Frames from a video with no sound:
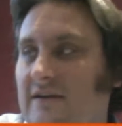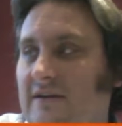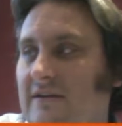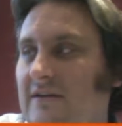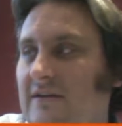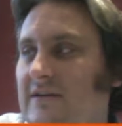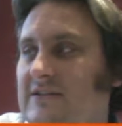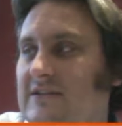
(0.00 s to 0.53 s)

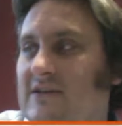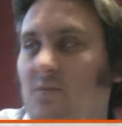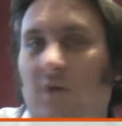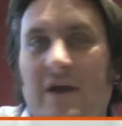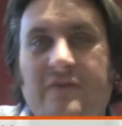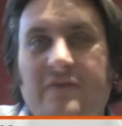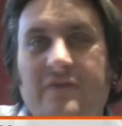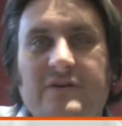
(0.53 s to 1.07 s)

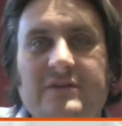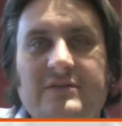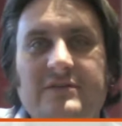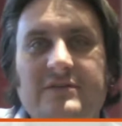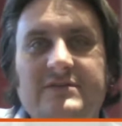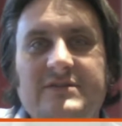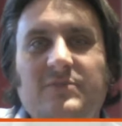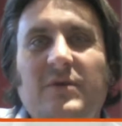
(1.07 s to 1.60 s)
somewhere for
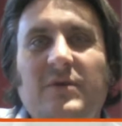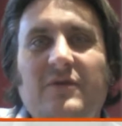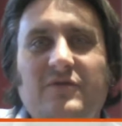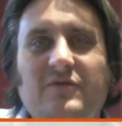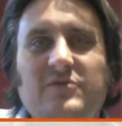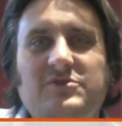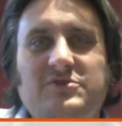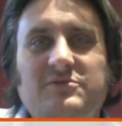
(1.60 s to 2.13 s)
you
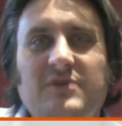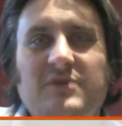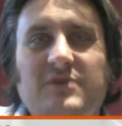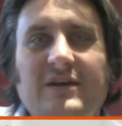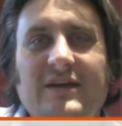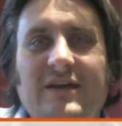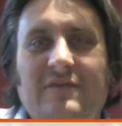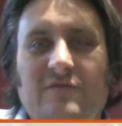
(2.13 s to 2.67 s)
to
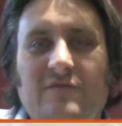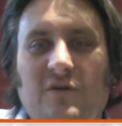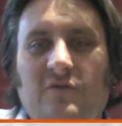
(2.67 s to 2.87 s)
get involved.